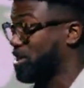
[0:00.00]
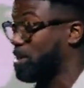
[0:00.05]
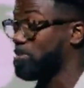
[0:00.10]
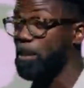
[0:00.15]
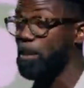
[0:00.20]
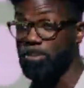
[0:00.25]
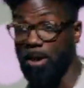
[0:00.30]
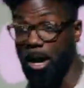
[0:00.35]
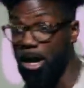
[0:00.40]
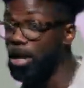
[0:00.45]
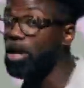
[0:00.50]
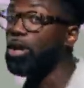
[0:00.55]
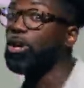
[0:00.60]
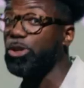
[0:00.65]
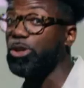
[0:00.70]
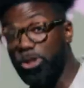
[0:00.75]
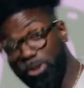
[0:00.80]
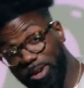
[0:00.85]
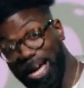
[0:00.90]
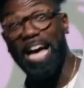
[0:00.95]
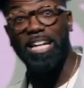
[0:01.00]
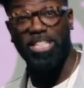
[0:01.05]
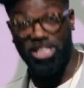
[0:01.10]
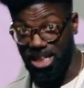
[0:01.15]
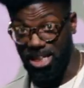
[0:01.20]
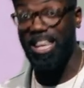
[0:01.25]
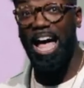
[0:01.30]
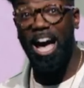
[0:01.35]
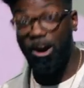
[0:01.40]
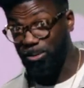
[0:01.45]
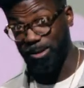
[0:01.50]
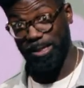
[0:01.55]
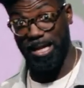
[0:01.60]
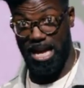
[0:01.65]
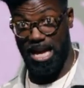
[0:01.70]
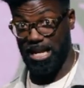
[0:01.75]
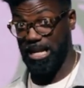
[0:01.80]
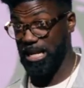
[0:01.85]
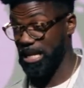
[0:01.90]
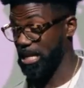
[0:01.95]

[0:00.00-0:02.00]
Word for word: I'm like, bro, you gotta chill out with that.